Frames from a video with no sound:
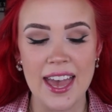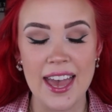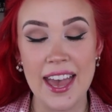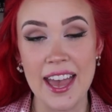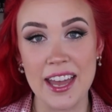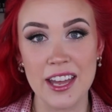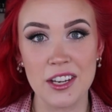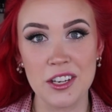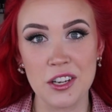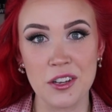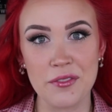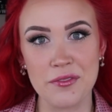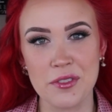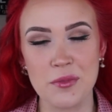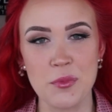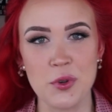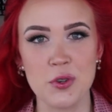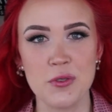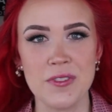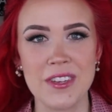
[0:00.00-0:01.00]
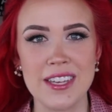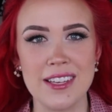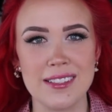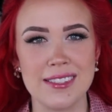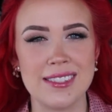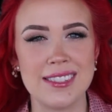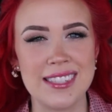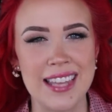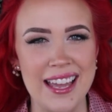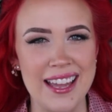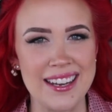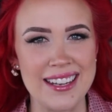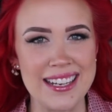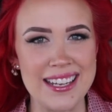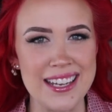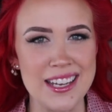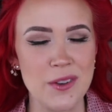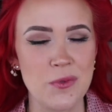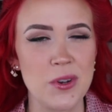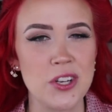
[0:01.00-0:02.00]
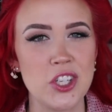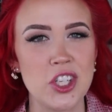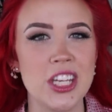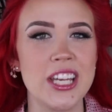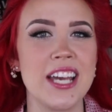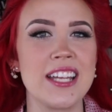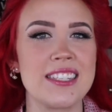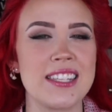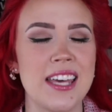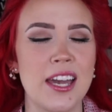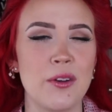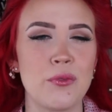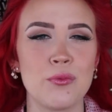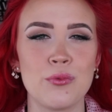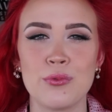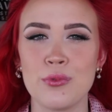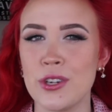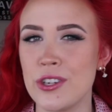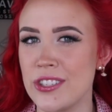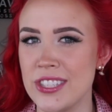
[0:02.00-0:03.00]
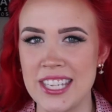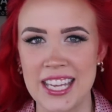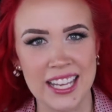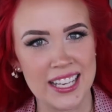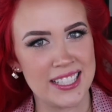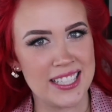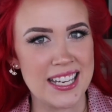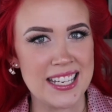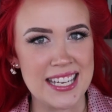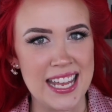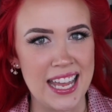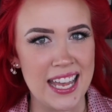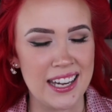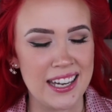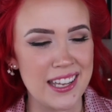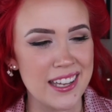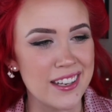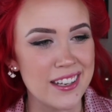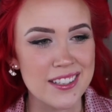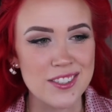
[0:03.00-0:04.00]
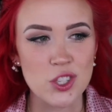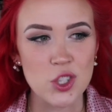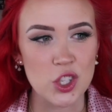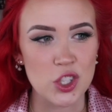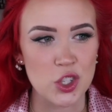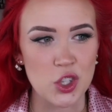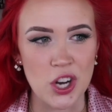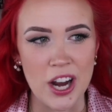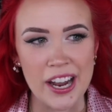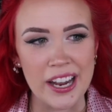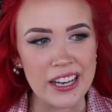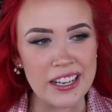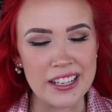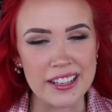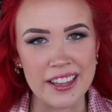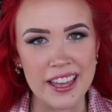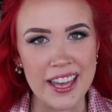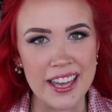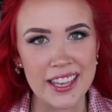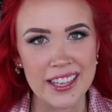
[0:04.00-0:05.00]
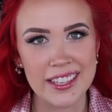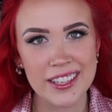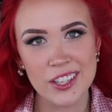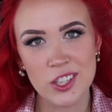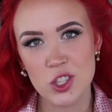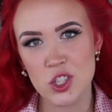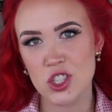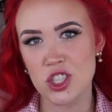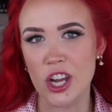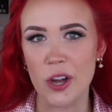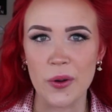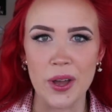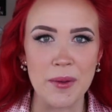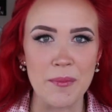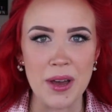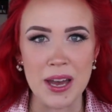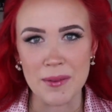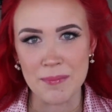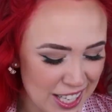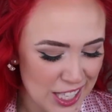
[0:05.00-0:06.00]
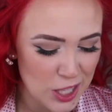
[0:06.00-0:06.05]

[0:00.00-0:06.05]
end of the movie, Sandy, when she gets like real ticked at Danny, is just trying to like show him up.